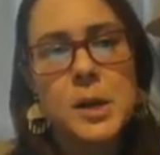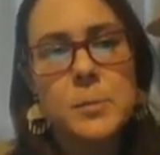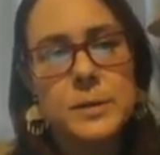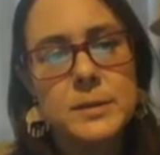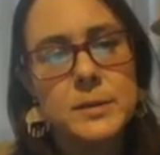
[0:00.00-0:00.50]

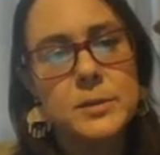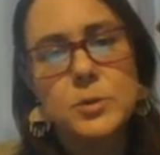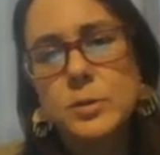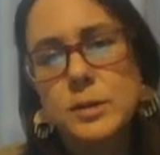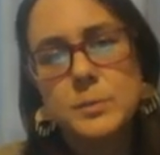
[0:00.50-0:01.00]
but since
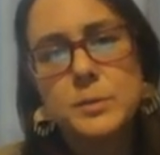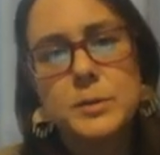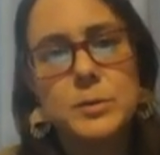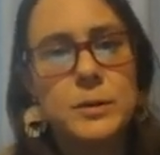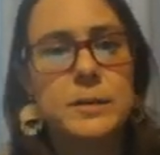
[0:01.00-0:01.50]
Google has been
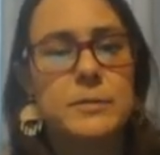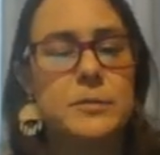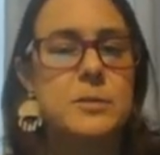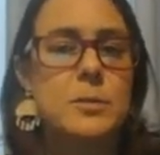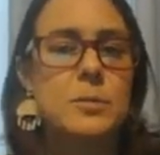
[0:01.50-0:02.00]
doing it for
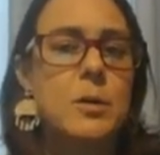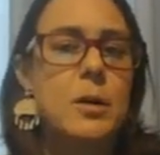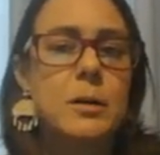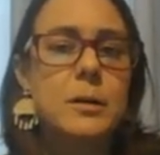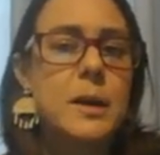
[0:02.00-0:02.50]
so
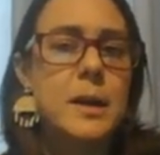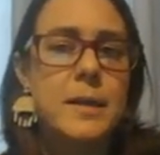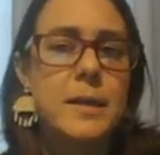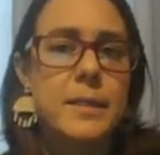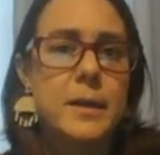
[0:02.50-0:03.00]
long,
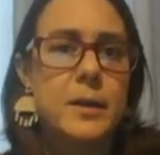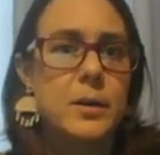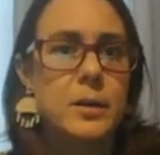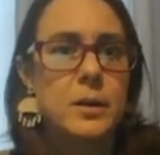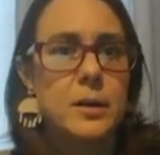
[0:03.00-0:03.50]

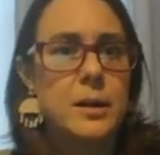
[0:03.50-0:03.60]
their